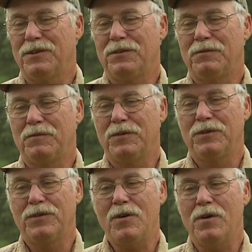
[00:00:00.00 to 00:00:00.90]
the, the
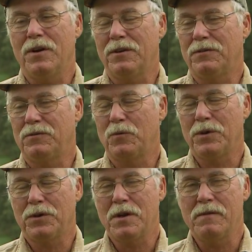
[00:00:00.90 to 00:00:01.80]
soil is
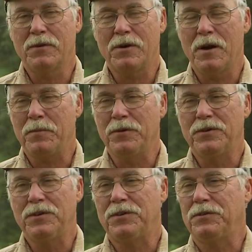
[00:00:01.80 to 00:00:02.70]
with the cover crop is
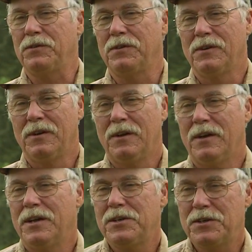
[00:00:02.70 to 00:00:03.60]
just
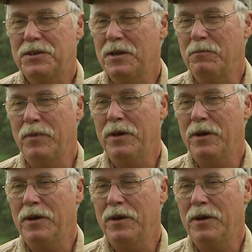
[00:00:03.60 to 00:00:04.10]
it's just getting